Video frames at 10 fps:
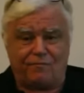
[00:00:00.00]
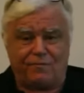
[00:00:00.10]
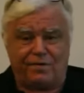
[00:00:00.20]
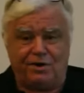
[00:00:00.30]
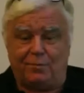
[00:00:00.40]

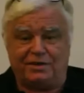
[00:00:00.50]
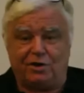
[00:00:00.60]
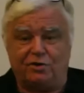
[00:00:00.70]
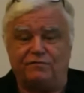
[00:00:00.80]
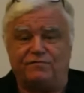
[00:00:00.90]
You know, but they
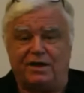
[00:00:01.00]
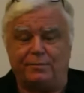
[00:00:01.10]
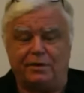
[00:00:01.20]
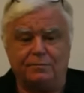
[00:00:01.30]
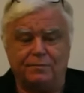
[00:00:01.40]
couldn't find
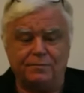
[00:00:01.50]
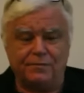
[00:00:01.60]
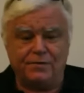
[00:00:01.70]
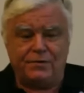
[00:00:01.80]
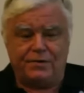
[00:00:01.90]
me.
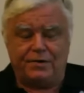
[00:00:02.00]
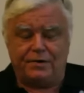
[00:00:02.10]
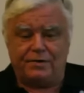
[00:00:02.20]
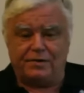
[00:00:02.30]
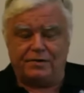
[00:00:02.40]

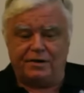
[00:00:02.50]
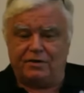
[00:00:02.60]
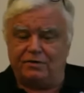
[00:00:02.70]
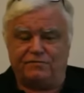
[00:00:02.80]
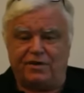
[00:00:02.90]
They
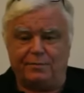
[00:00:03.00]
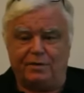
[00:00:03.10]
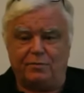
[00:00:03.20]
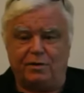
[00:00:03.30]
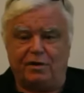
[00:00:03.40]
couldn't find
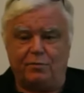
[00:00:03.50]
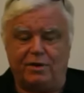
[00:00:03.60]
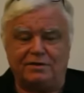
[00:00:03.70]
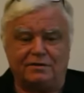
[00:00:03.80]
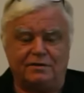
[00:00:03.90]
me where I
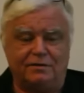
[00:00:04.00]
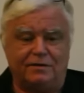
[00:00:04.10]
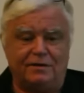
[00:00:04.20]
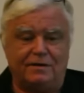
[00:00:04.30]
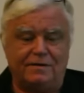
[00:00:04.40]
went, and
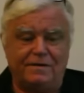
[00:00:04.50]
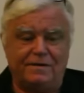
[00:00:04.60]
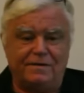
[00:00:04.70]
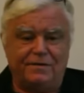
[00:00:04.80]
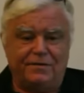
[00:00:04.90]

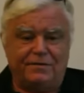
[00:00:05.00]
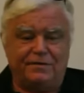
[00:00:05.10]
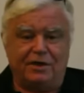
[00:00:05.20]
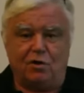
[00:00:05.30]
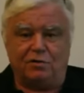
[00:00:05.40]

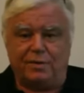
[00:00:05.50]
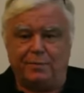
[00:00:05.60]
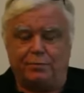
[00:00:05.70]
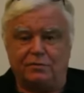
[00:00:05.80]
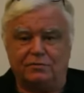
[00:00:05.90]
they called
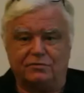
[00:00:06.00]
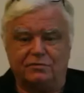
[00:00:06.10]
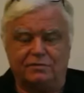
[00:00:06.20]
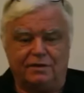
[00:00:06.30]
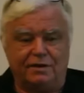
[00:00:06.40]
people,
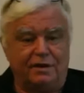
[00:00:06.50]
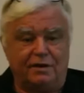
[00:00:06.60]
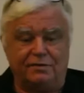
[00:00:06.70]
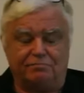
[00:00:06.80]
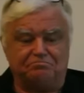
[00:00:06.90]

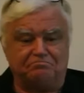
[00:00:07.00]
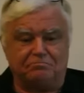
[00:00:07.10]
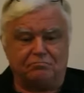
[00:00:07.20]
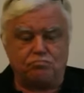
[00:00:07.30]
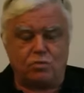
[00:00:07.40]
and
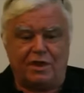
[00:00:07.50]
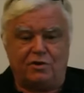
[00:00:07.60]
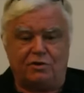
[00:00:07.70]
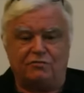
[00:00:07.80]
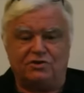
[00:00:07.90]
they
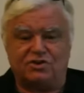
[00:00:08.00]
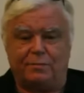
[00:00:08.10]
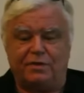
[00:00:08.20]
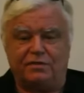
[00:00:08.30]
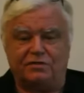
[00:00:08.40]
couldn't reach them
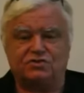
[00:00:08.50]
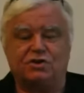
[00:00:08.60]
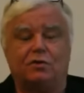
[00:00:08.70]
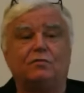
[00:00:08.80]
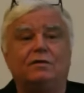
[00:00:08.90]
either.
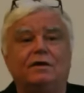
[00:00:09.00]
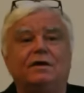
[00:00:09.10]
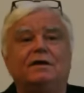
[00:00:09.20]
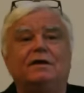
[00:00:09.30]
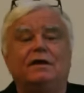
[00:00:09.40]
So,
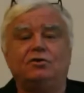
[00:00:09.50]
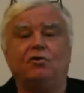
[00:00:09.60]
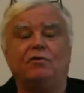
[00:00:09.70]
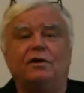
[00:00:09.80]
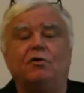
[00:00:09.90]

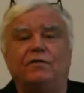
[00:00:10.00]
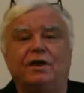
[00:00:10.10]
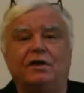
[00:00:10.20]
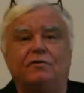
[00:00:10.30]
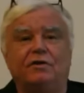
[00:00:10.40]
over
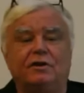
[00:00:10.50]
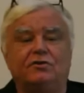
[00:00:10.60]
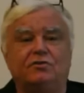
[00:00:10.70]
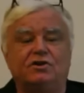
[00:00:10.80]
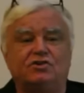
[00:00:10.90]
here in
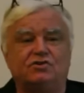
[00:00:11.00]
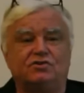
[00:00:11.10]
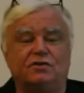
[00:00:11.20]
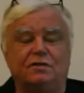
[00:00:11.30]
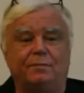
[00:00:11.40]
Indonesia.
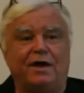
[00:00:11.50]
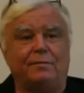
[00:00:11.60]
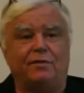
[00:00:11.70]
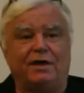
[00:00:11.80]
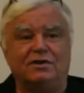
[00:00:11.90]
So the
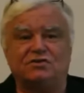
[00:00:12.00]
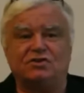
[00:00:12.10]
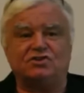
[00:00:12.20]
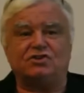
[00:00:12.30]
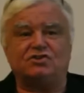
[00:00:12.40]
bottom line is, it
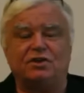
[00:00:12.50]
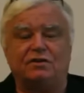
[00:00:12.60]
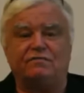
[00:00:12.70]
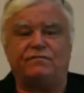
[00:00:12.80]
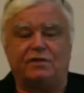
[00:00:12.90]
just
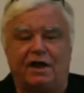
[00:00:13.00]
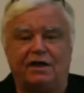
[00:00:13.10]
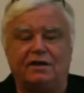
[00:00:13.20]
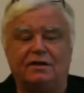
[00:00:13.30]
didn't fly.